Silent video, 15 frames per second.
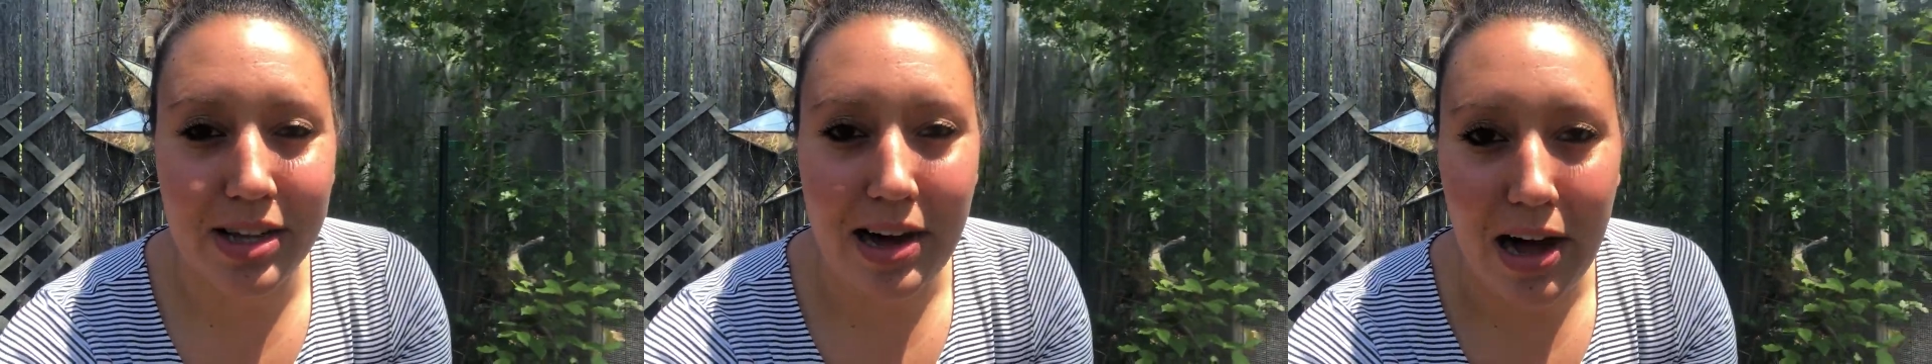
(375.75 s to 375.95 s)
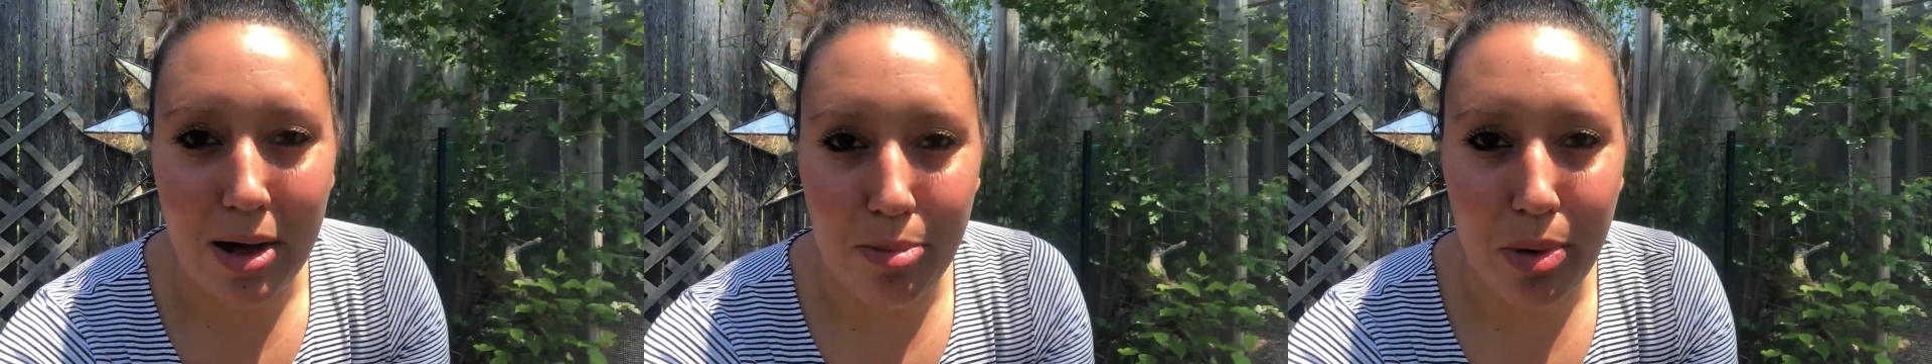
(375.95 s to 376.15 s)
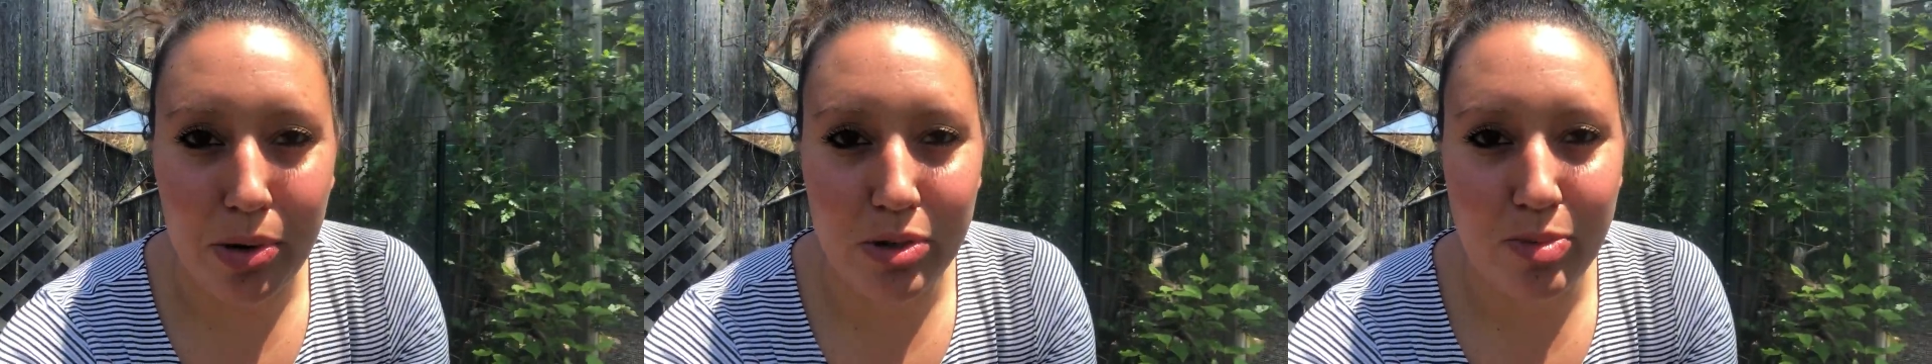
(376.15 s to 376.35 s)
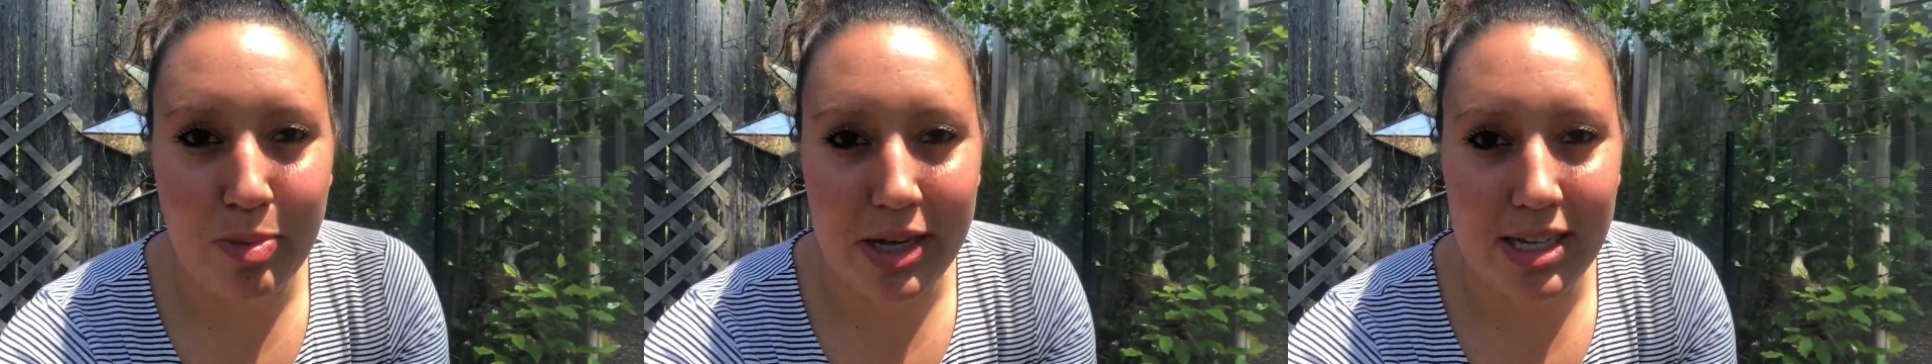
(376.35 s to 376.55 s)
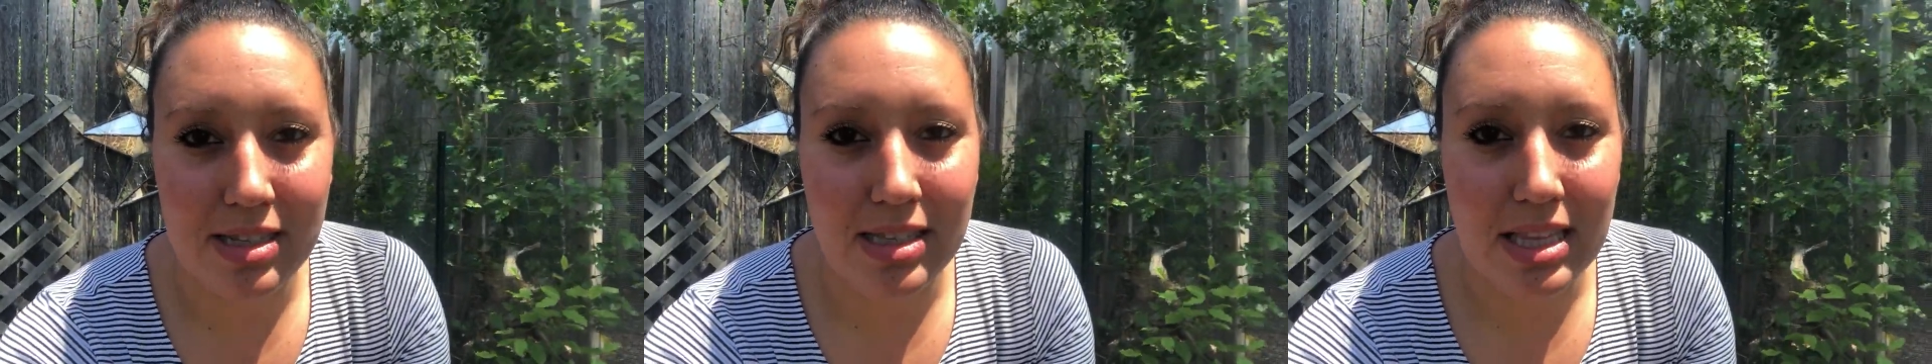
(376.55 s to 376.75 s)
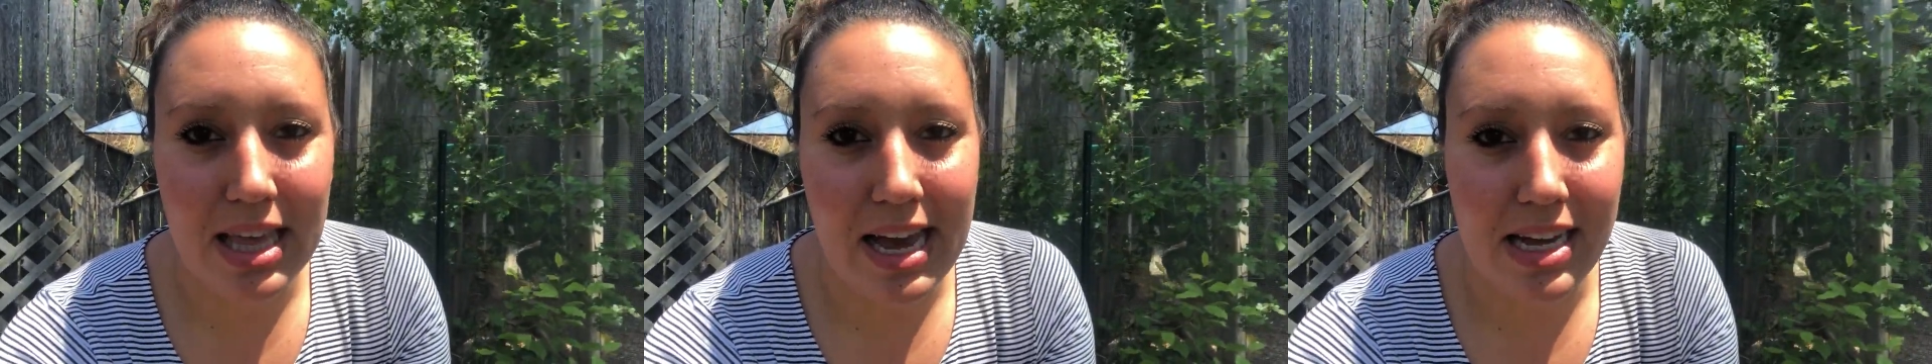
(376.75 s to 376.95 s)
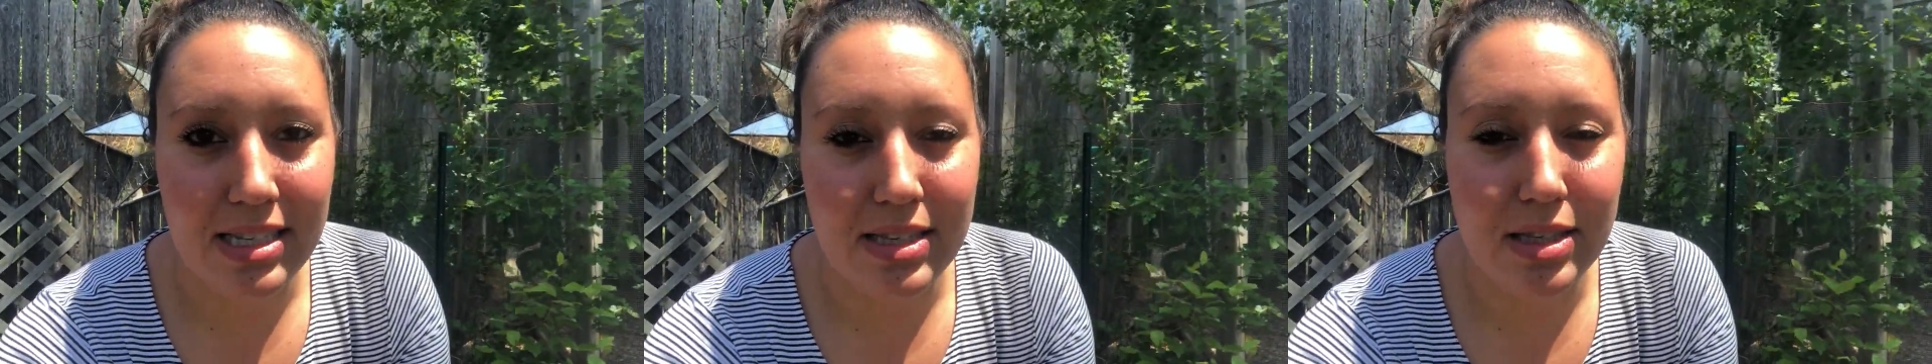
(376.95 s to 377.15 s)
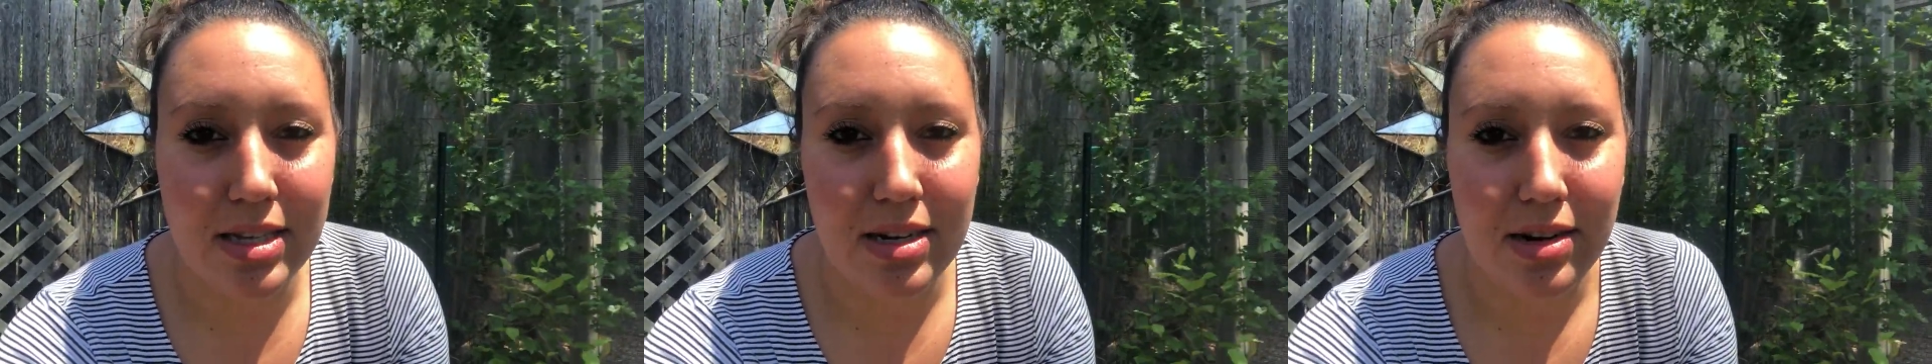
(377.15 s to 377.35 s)
compost bins
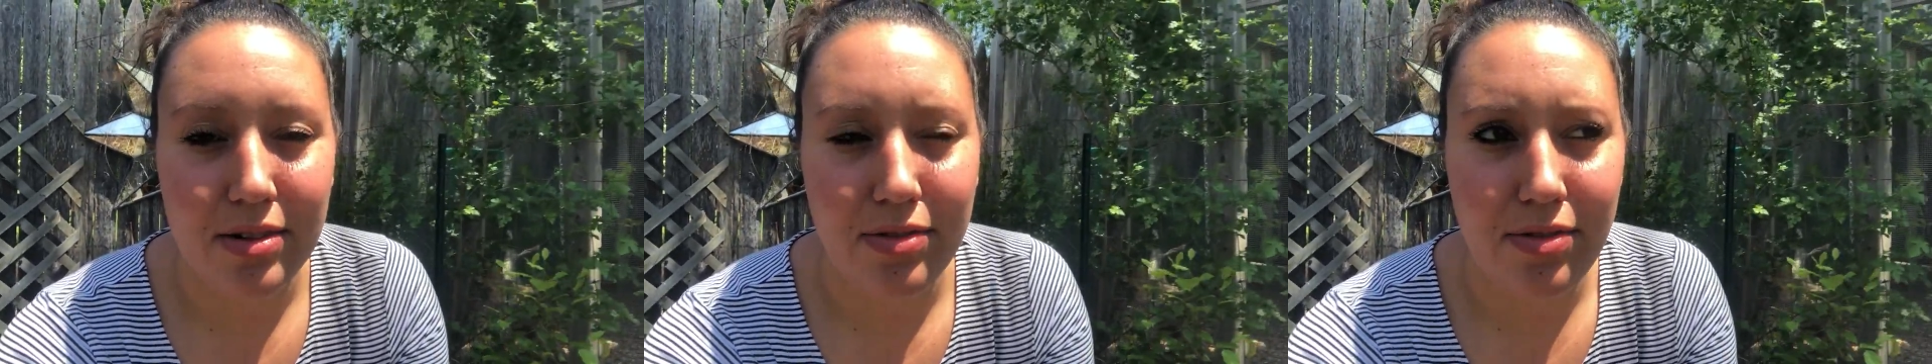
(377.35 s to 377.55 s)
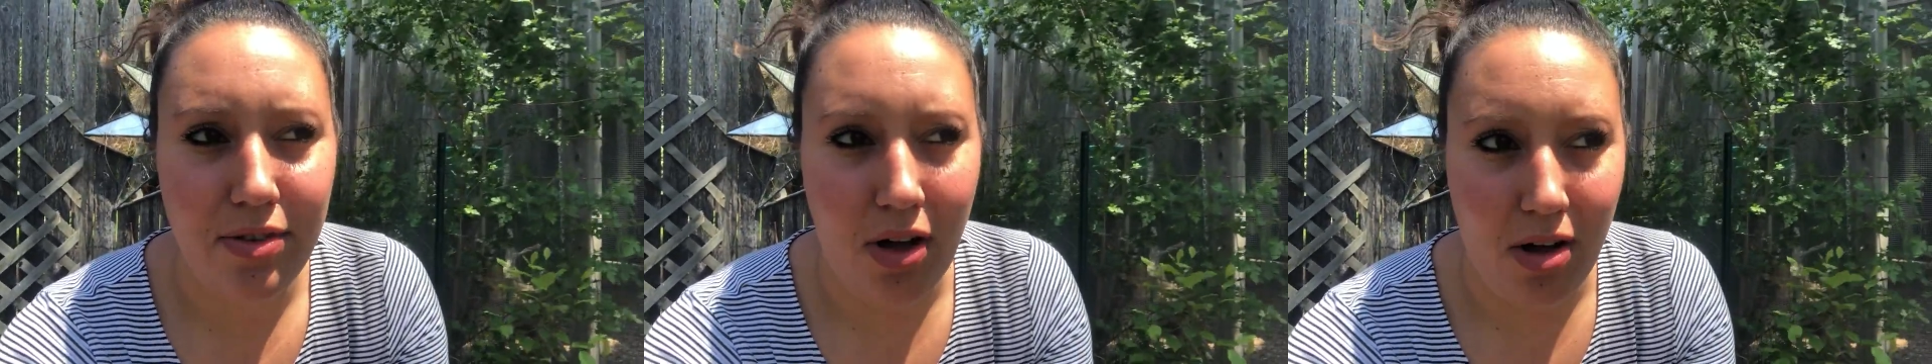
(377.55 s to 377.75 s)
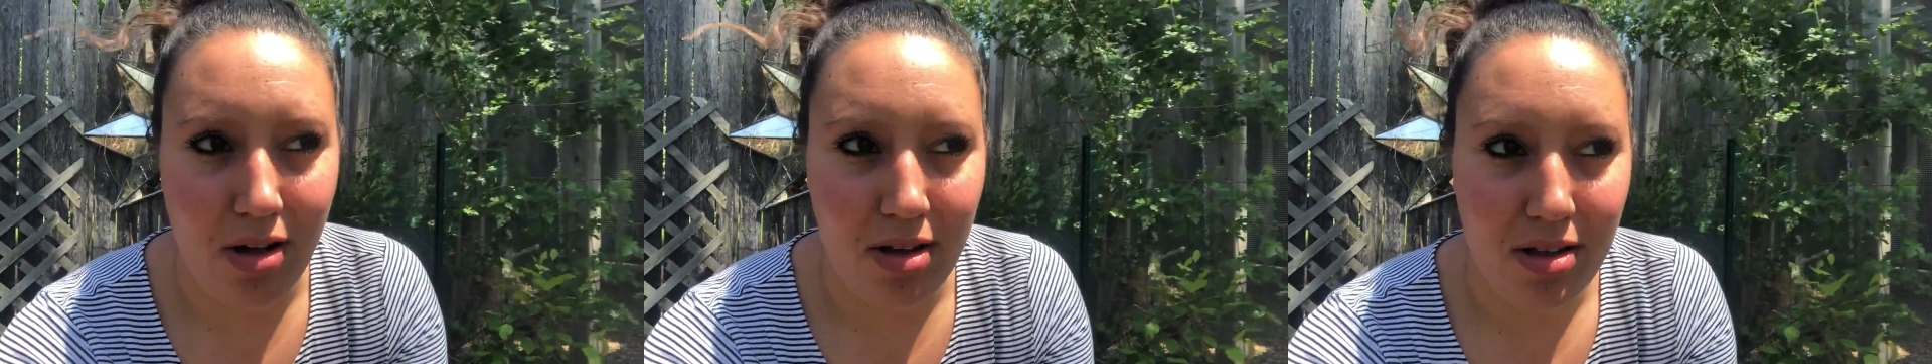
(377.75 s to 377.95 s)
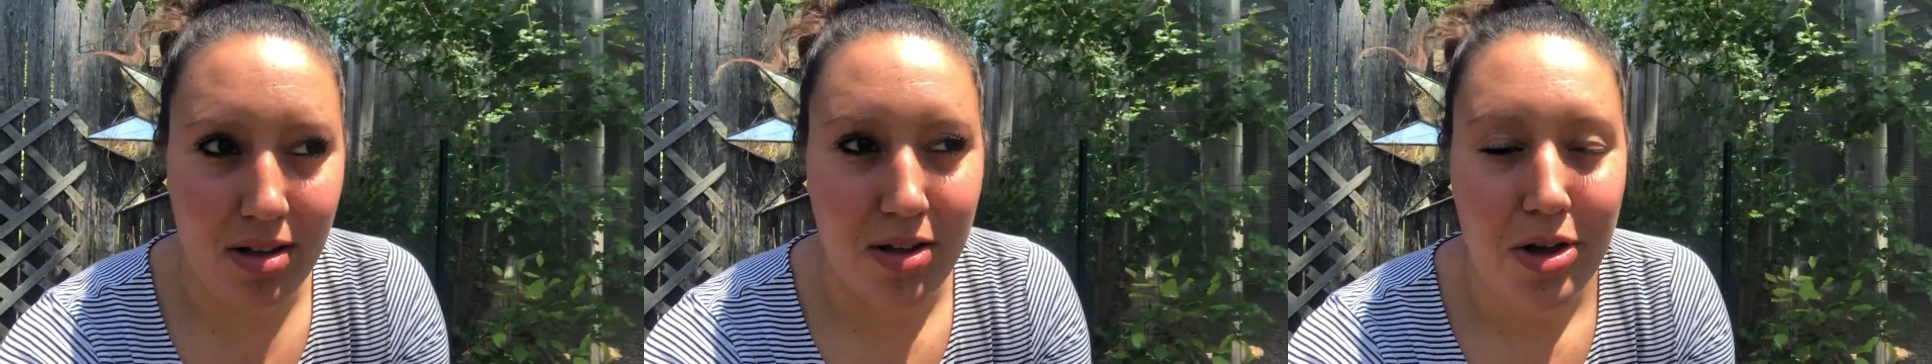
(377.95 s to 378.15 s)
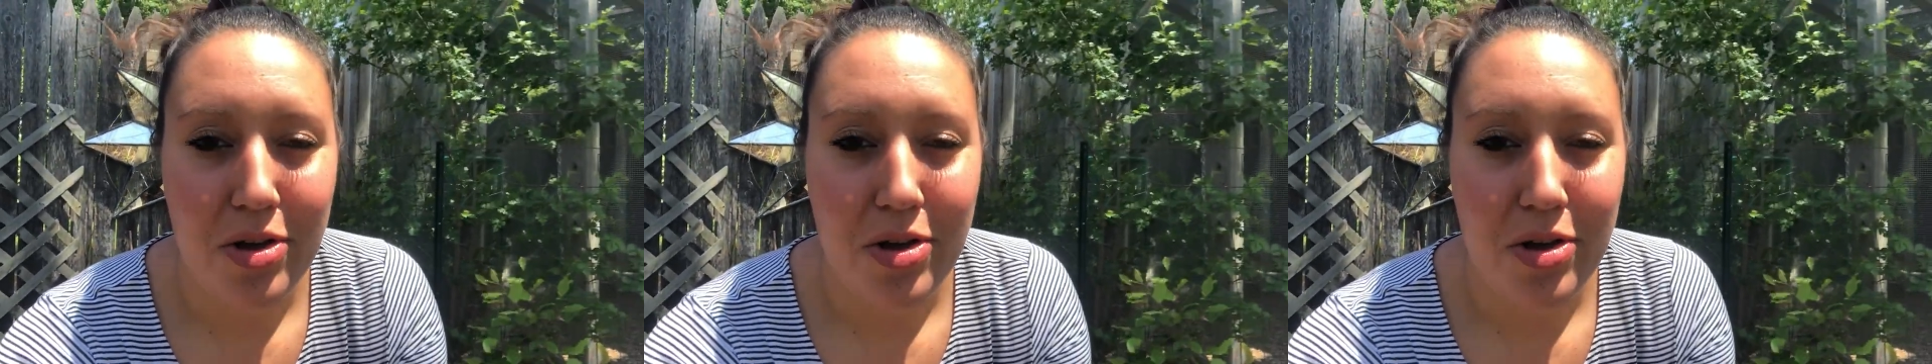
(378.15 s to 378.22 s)
last fall,